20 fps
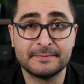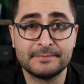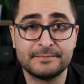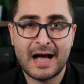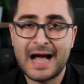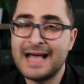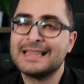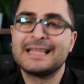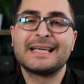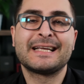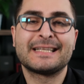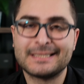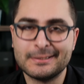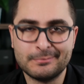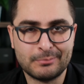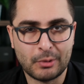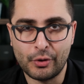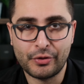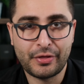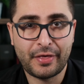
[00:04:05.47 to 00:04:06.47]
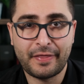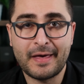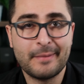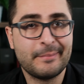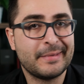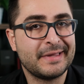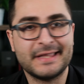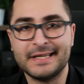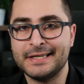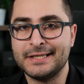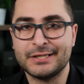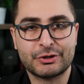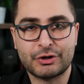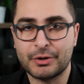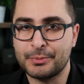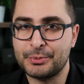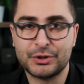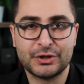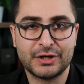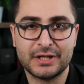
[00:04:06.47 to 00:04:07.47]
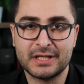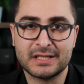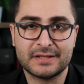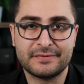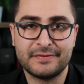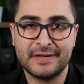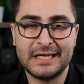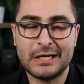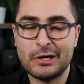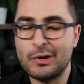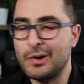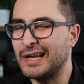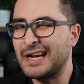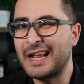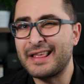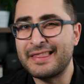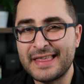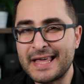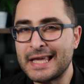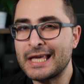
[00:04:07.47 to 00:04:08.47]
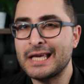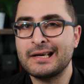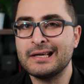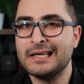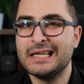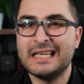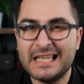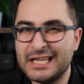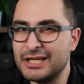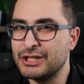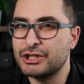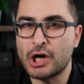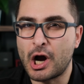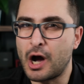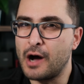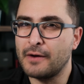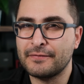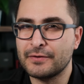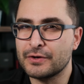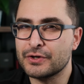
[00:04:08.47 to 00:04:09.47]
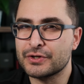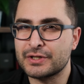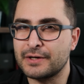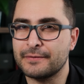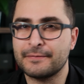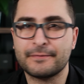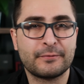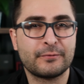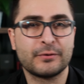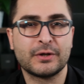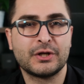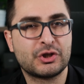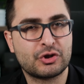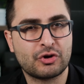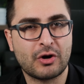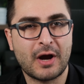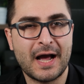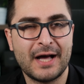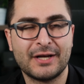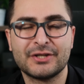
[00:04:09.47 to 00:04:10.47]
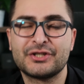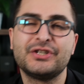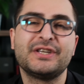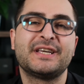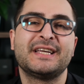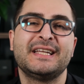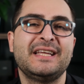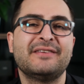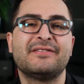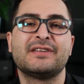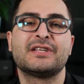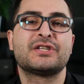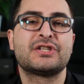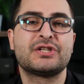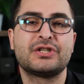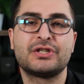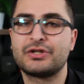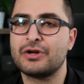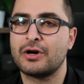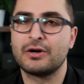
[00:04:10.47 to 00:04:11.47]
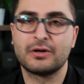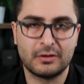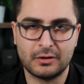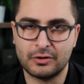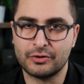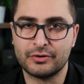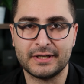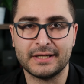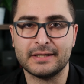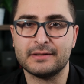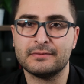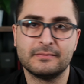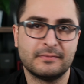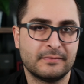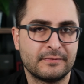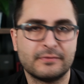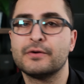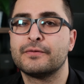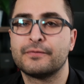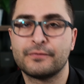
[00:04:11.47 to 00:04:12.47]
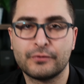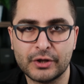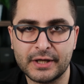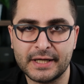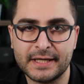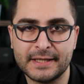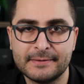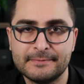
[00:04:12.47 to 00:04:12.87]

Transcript: I linked to both of them in the description of this video, and I think each offers a free trial, so you can even start learning for free.